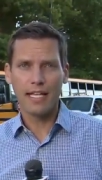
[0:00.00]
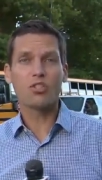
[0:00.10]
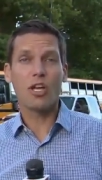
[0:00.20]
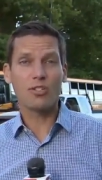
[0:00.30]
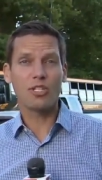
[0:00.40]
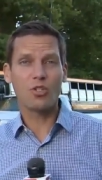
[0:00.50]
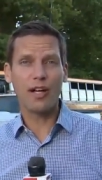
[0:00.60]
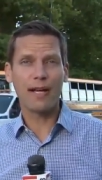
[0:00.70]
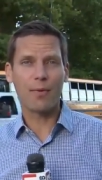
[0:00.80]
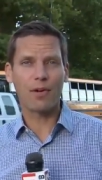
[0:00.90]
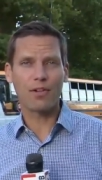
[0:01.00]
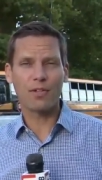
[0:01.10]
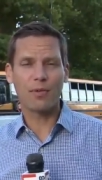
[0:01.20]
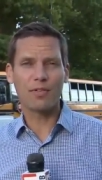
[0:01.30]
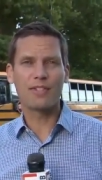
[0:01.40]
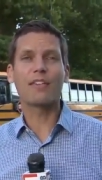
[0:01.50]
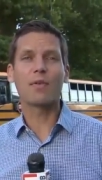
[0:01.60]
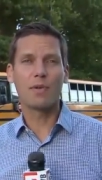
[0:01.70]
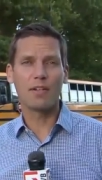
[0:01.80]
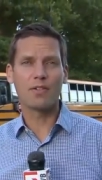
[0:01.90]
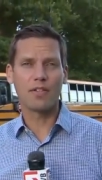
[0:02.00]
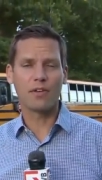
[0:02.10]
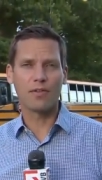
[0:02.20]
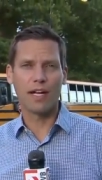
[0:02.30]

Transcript: In Chelsea, John Atwater, WCVB News Center.